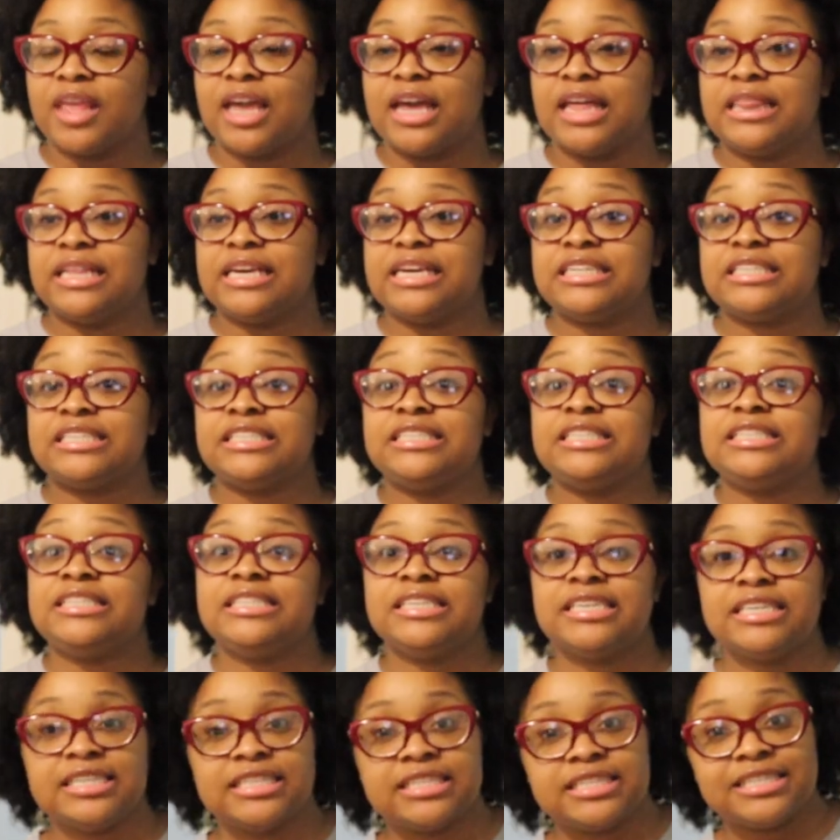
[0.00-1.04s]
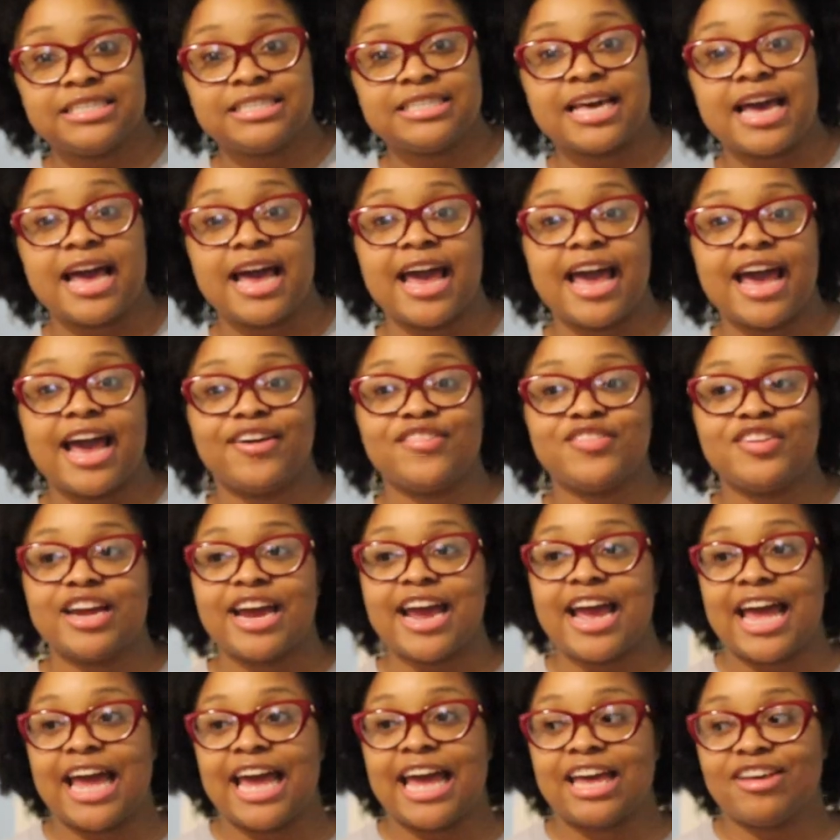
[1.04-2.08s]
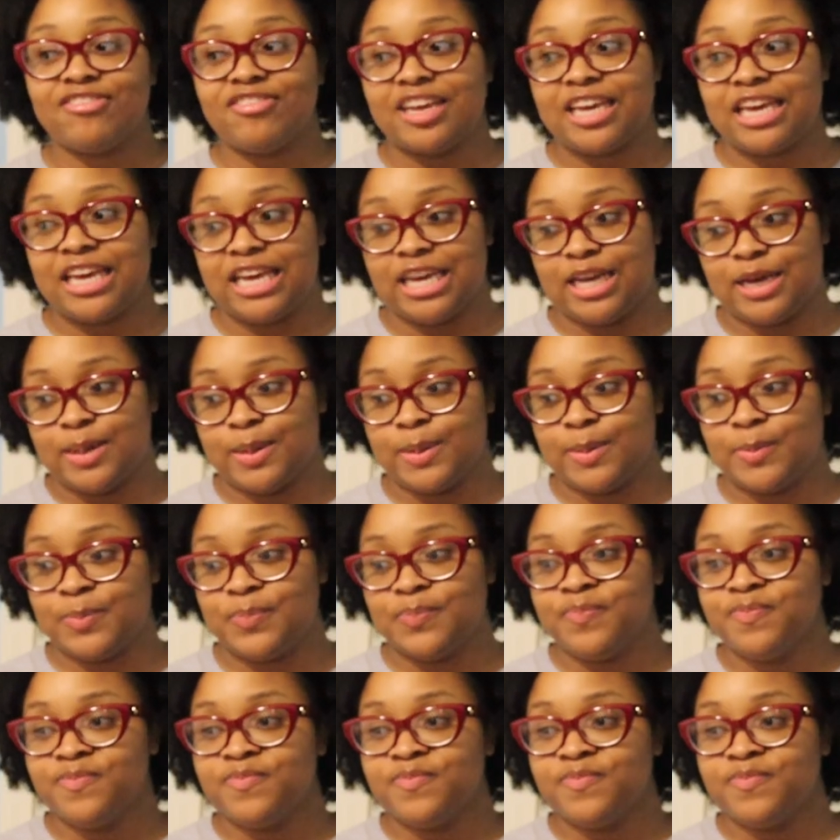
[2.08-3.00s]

And then since after having him,